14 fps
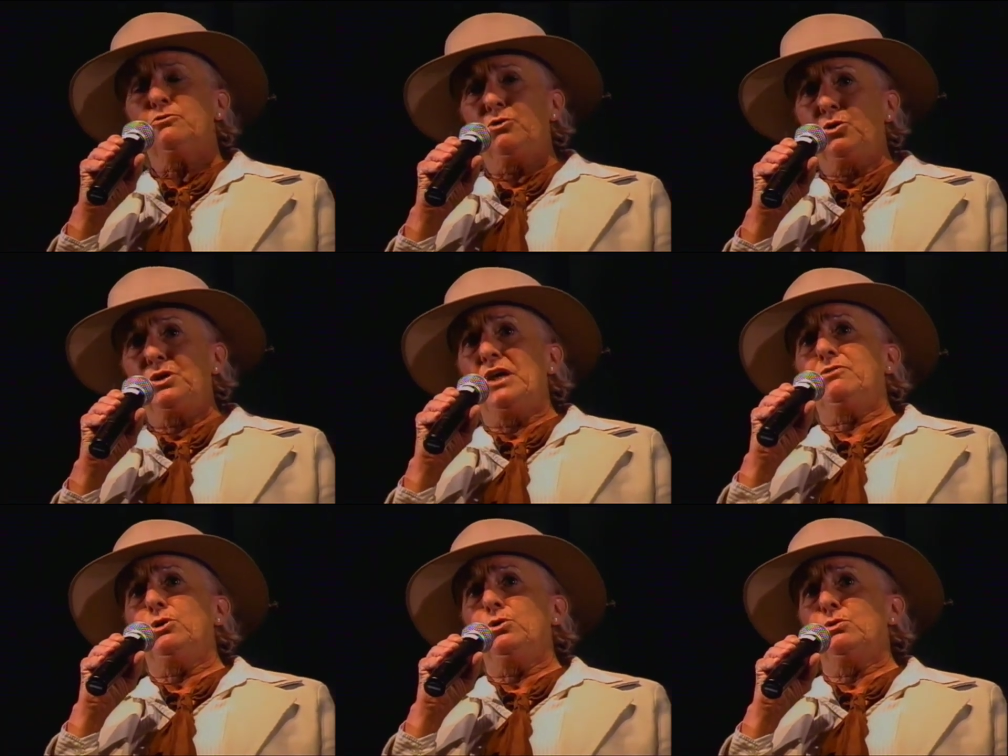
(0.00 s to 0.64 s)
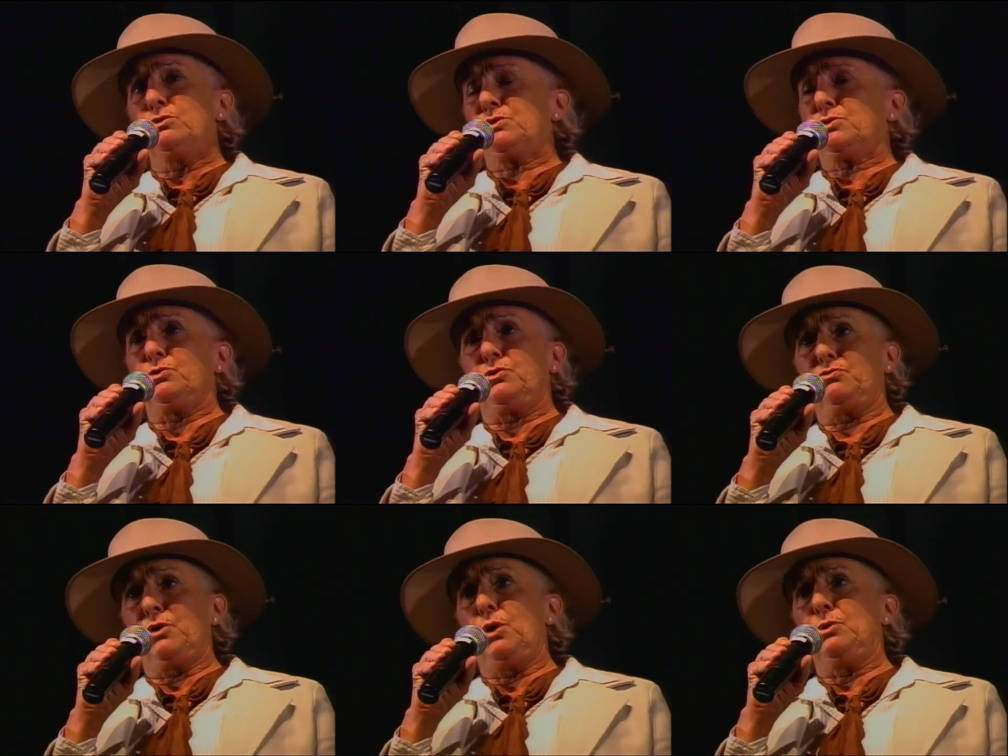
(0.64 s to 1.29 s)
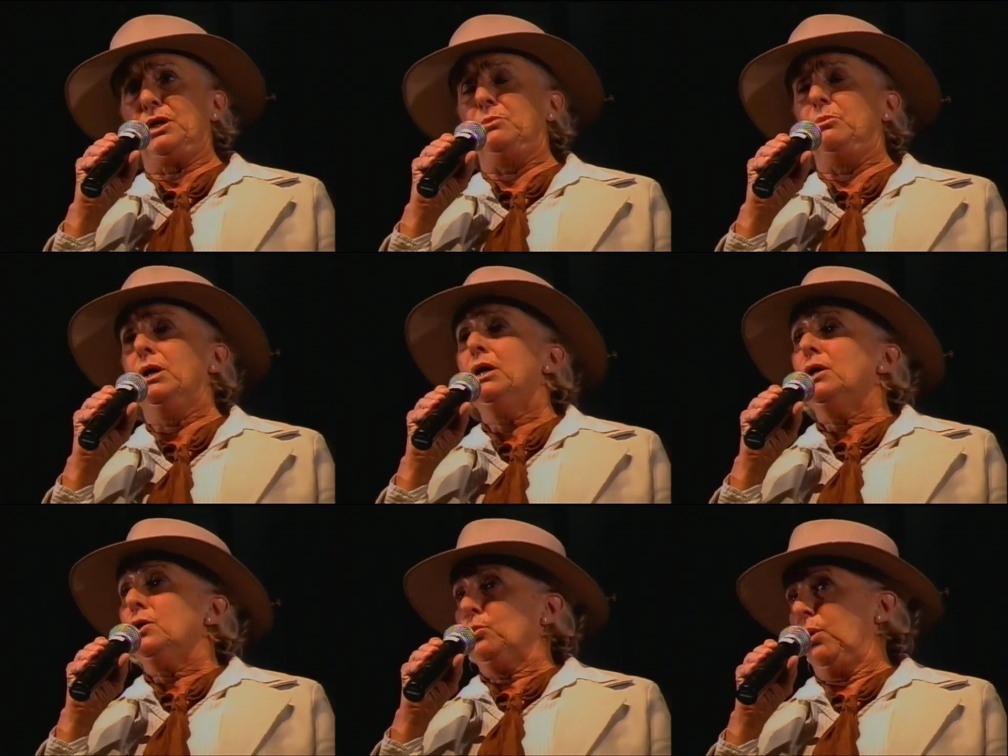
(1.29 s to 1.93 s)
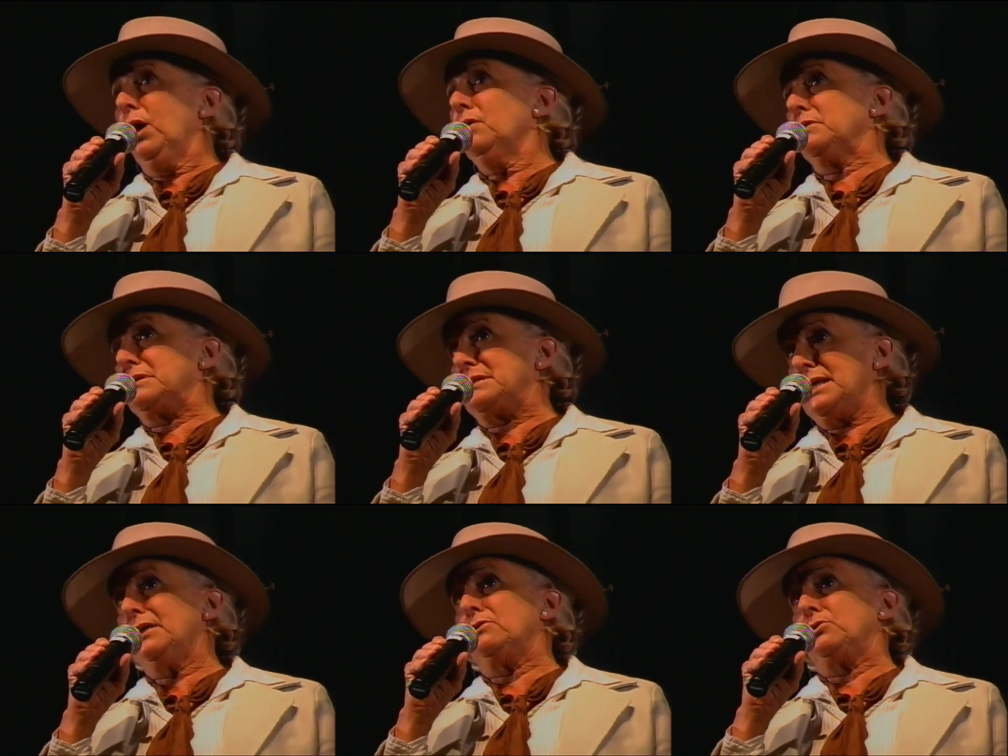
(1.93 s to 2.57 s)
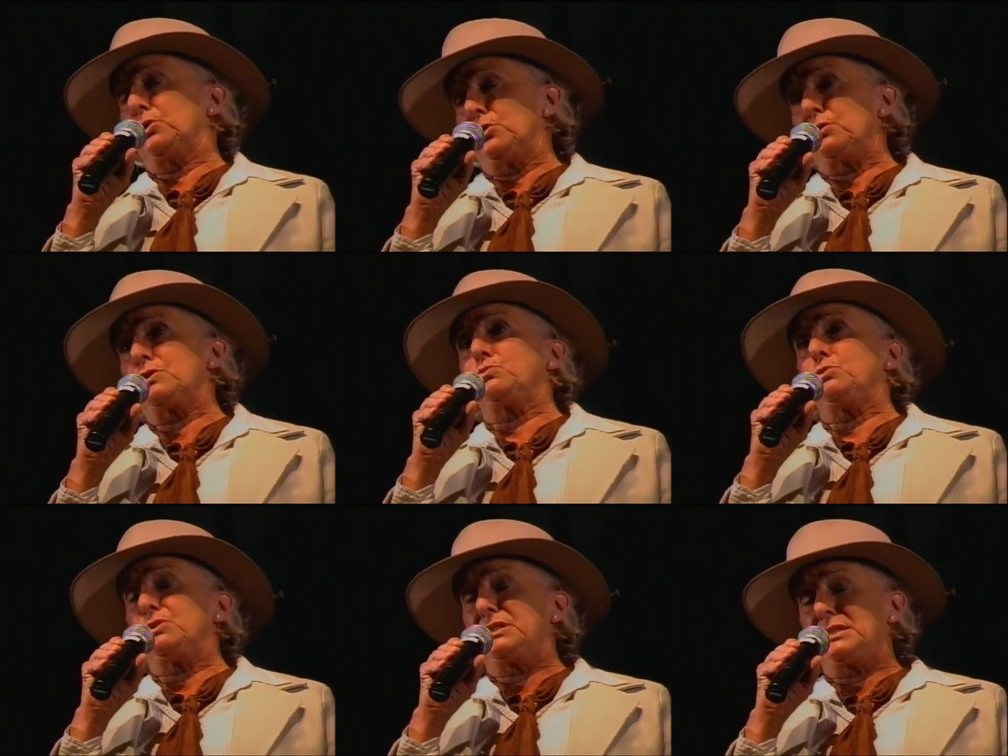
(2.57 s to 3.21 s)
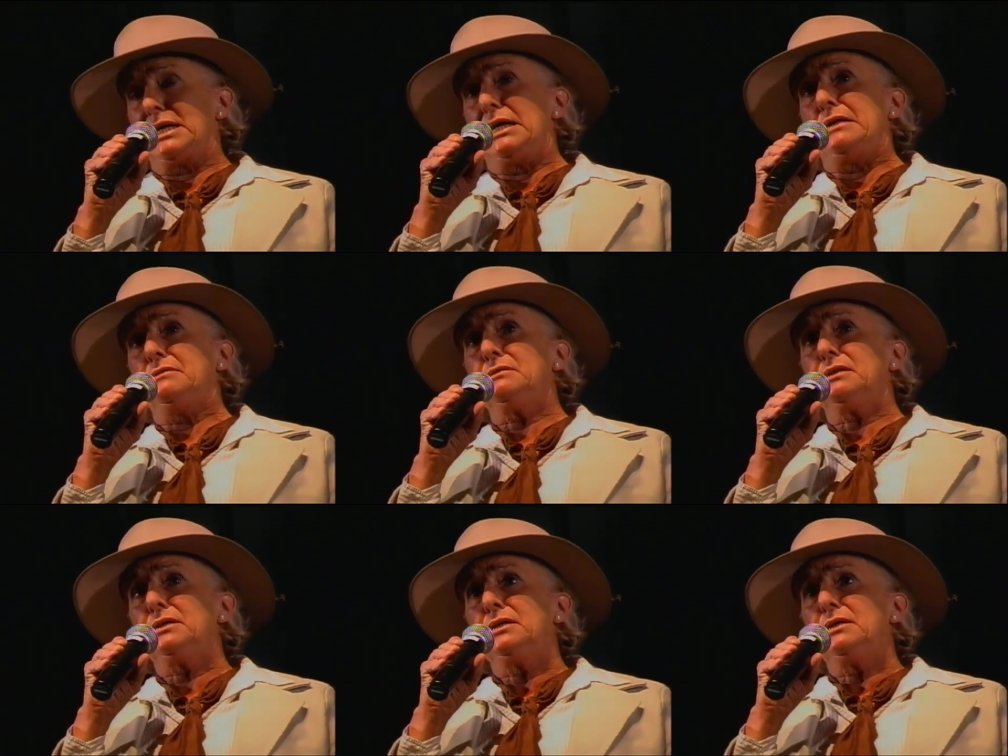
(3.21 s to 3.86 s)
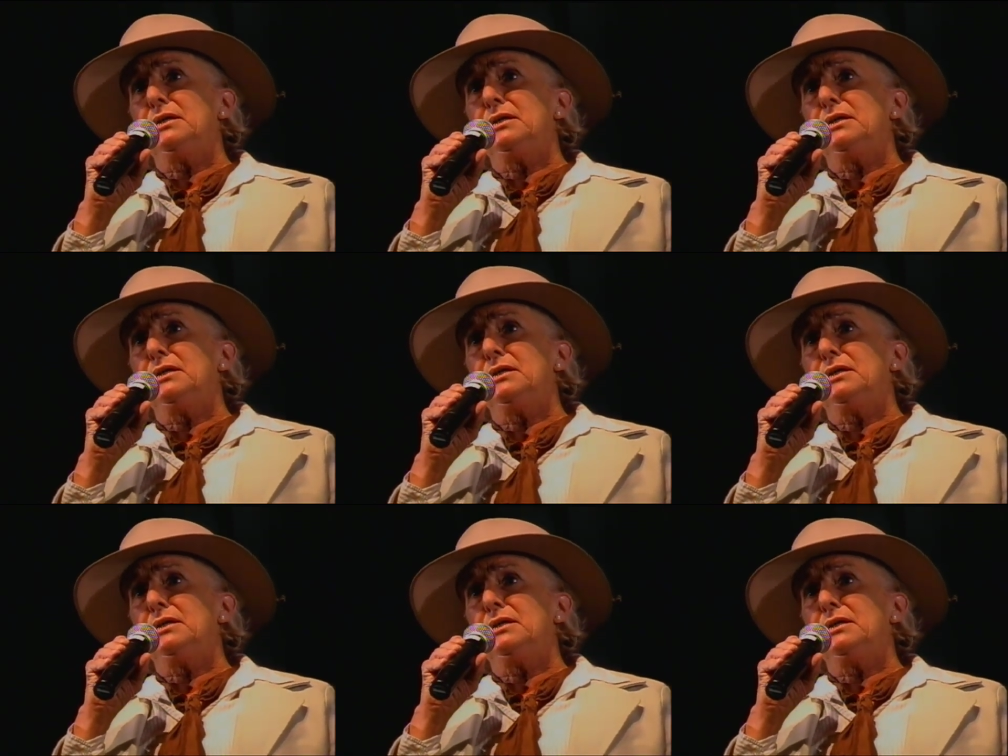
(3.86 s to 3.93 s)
for never horse could throw him while the saddle girths would stand.